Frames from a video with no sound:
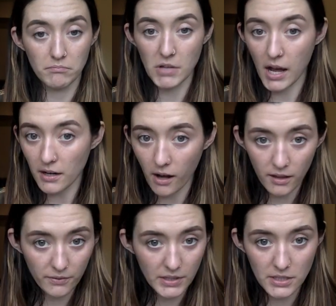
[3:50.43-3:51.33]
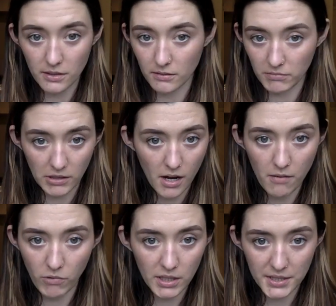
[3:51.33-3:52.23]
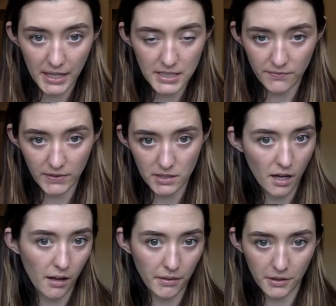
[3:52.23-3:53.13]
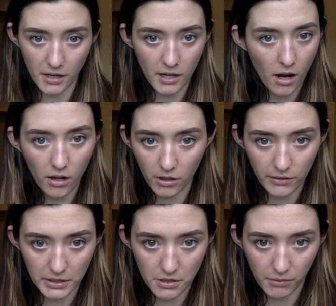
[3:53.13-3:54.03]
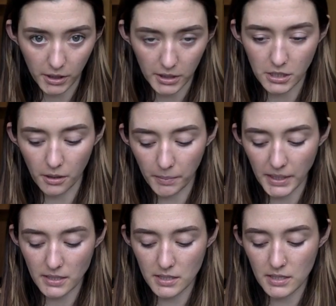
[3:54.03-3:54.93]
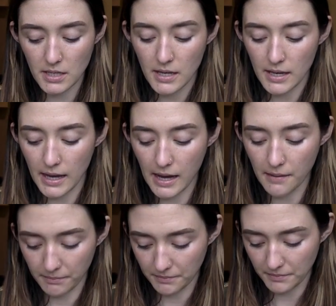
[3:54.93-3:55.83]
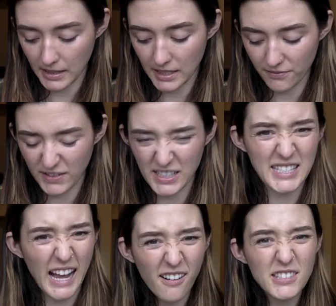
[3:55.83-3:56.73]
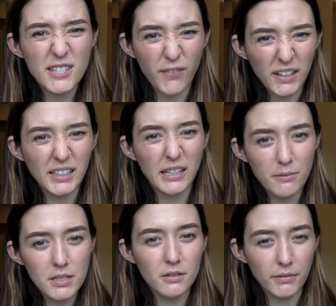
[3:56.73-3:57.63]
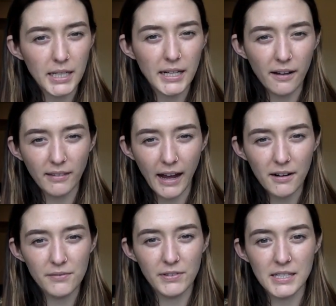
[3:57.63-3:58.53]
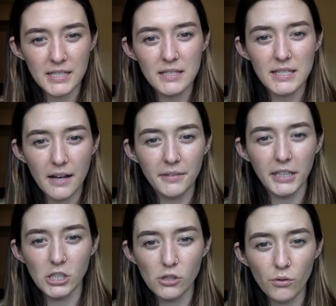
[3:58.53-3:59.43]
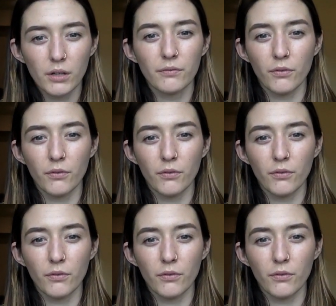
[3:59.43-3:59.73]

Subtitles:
Not all of these they're not one size fits all. They're not all going to work in your piece. And if it sounds funky when you read it out loud, if it doesn't sound like your